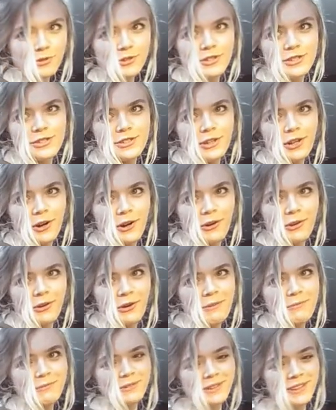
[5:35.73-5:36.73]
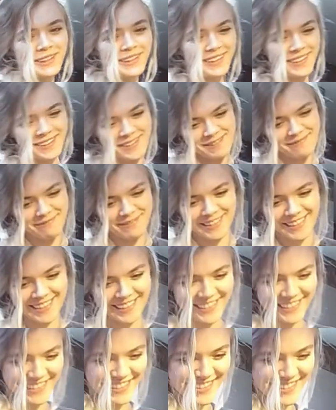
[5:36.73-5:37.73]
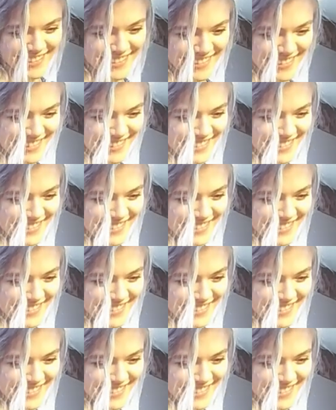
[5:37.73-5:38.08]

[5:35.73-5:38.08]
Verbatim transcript: We'll just start crumbling it up, I guess.